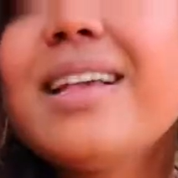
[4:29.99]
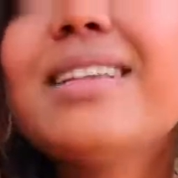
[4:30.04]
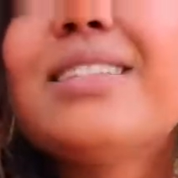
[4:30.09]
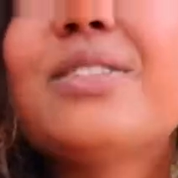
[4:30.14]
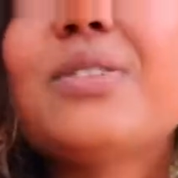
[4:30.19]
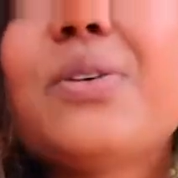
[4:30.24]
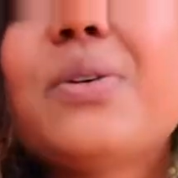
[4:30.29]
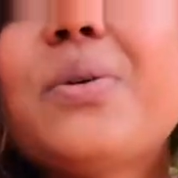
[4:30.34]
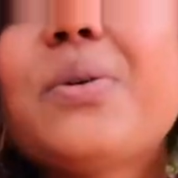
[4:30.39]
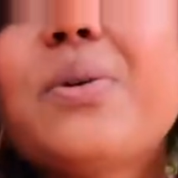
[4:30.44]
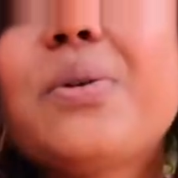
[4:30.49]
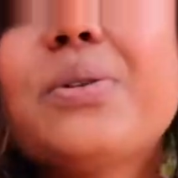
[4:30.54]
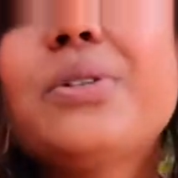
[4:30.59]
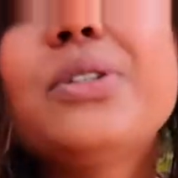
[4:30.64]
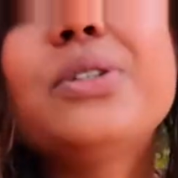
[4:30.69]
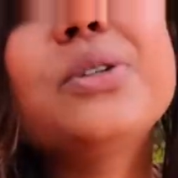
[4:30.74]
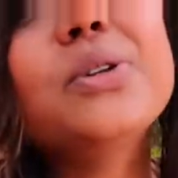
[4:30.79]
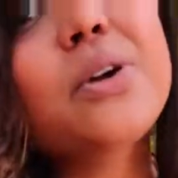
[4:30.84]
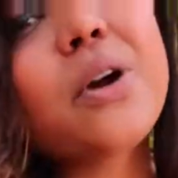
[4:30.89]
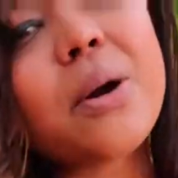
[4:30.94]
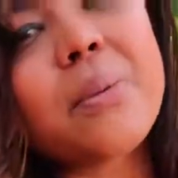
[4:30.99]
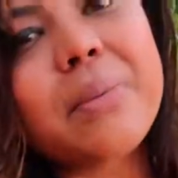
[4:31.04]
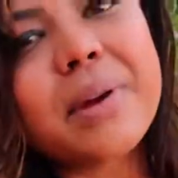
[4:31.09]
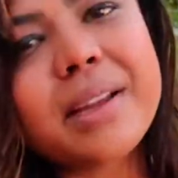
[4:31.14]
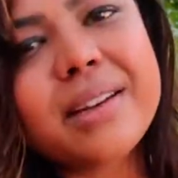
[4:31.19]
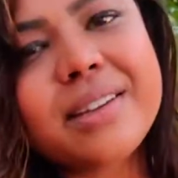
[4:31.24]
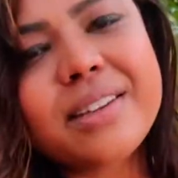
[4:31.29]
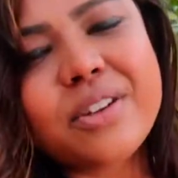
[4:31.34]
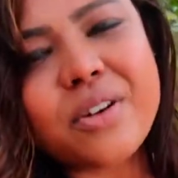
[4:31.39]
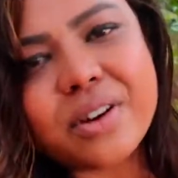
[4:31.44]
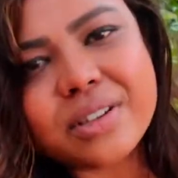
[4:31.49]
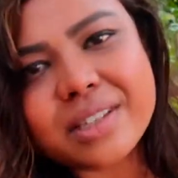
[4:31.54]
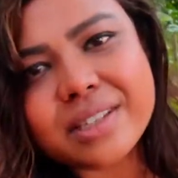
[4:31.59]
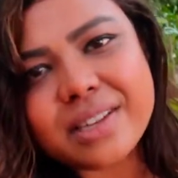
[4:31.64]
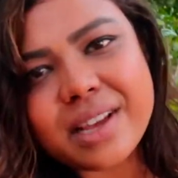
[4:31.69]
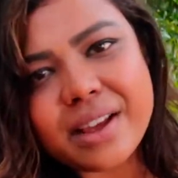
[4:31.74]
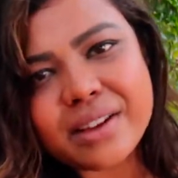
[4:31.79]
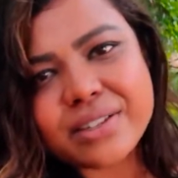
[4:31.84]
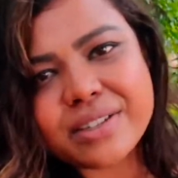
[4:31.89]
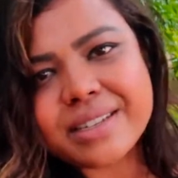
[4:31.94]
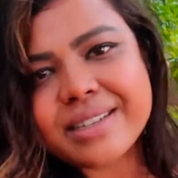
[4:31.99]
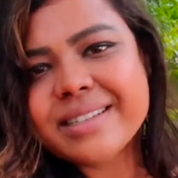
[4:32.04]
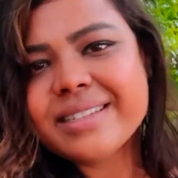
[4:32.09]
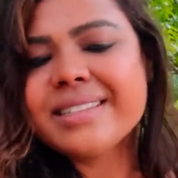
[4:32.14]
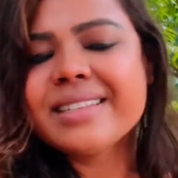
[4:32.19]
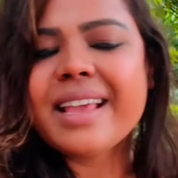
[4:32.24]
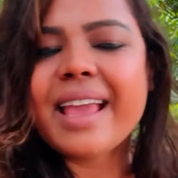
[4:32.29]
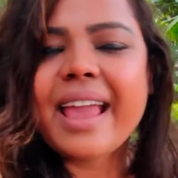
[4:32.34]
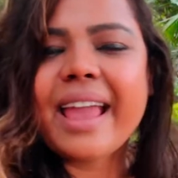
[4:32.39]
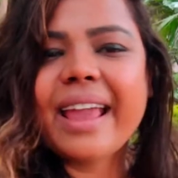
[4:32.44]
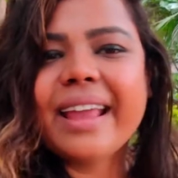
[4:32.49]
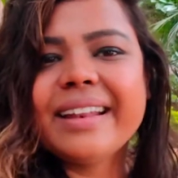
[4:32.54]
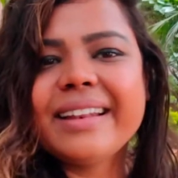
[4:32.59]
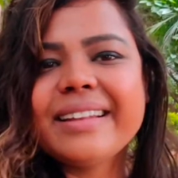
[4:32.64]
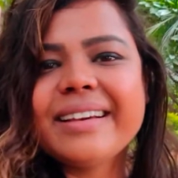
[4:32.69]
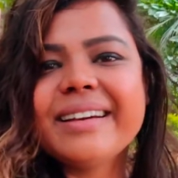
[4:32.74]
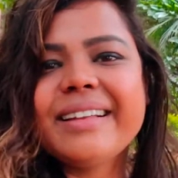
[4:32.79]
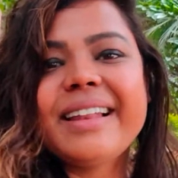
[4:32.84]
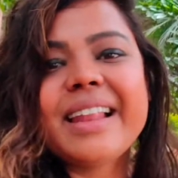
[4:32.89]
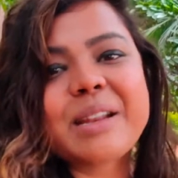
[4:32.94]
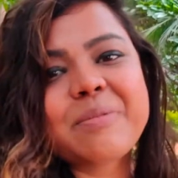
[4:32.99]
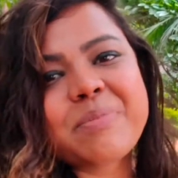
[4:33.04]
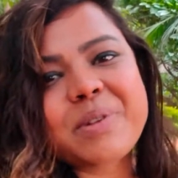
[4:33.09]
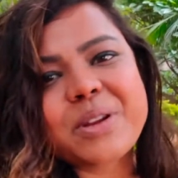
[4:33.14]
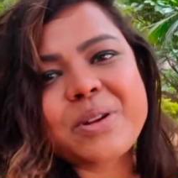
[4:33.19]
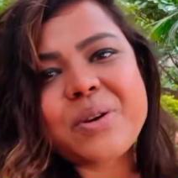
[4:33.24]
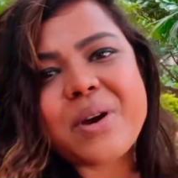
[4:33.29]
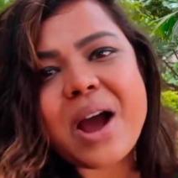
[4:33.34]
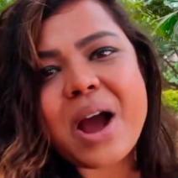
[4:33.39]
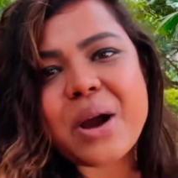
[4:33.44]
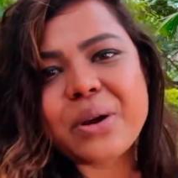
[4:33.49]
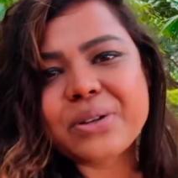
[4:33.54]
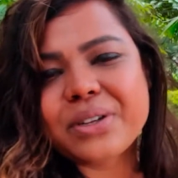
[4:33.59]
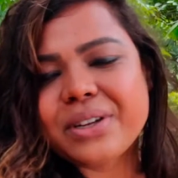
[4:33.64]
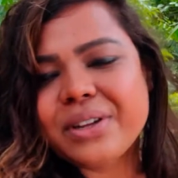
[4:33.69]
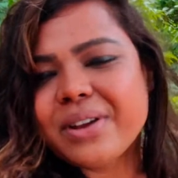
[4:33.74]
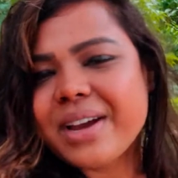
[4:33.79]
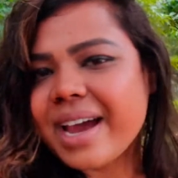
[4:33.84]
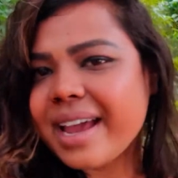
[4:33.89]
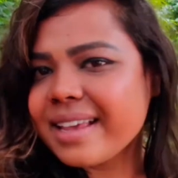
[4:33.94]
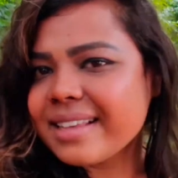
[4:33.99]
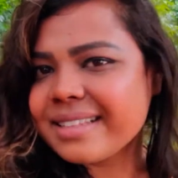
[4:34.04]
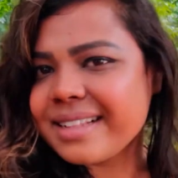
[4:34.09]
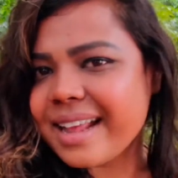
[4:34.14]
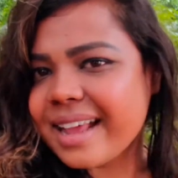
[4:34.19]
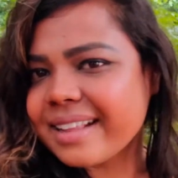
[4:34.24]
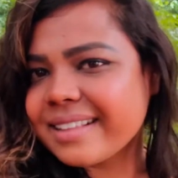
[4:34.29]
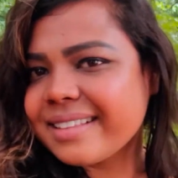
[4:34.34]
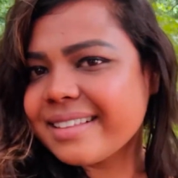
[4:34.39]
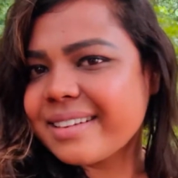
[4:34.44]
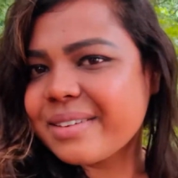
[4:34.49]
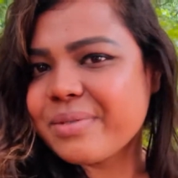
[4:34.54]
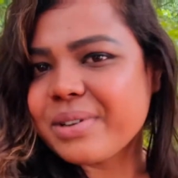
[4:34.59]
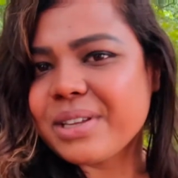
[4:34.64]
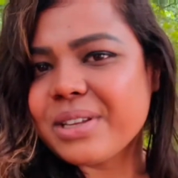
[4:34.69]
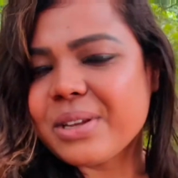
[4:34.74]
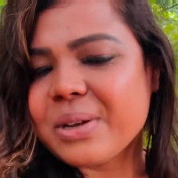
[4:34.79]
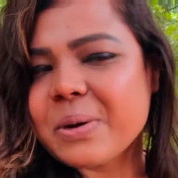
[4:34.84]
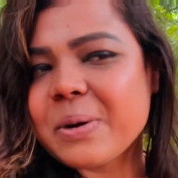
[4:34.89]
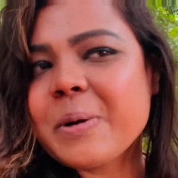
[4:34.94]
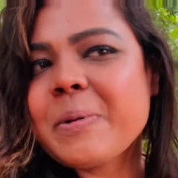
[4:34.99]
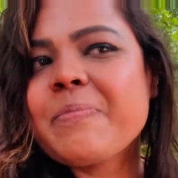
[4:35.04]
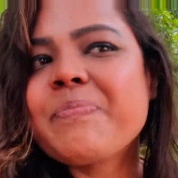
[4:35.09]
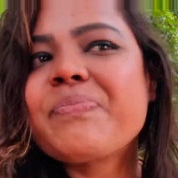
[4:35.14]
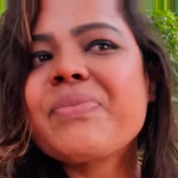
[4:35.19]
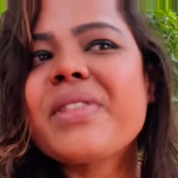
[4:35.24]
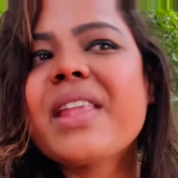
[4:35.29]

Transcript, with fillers: So do comment your suggestions, and let me know how did you guys like the video,